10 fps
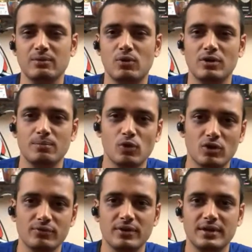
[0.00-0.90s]
I want
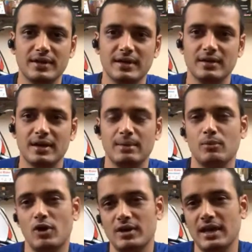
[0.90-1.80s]
more of it. I
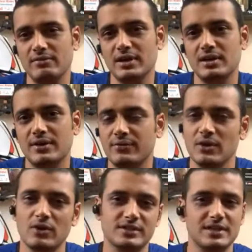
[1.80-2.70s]
I'm not having enough,
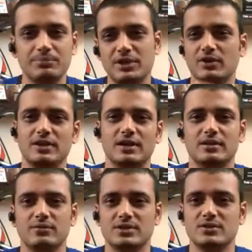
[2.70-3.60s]
or something or the
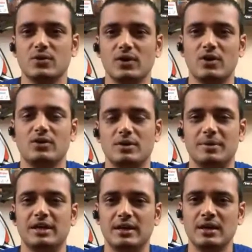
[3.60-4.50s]
other which is going on
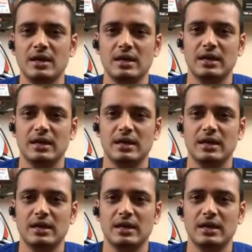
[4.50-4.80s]
in my head.